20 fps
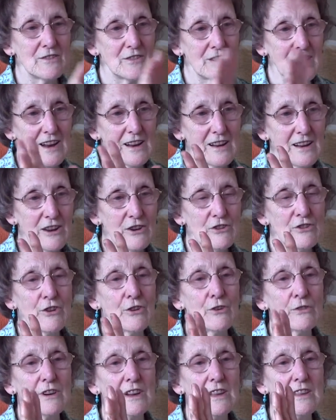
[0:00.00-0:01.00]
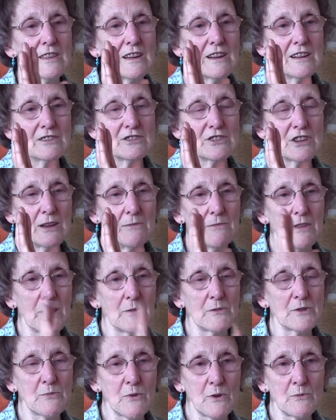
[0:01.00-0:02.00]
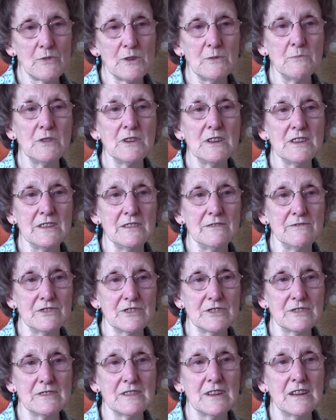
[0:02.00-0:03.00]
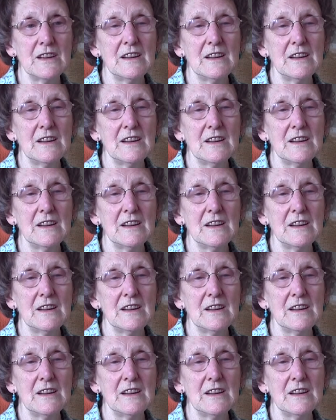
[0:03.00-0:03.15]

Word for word: Rightly or wrongly at that time, that was what we believed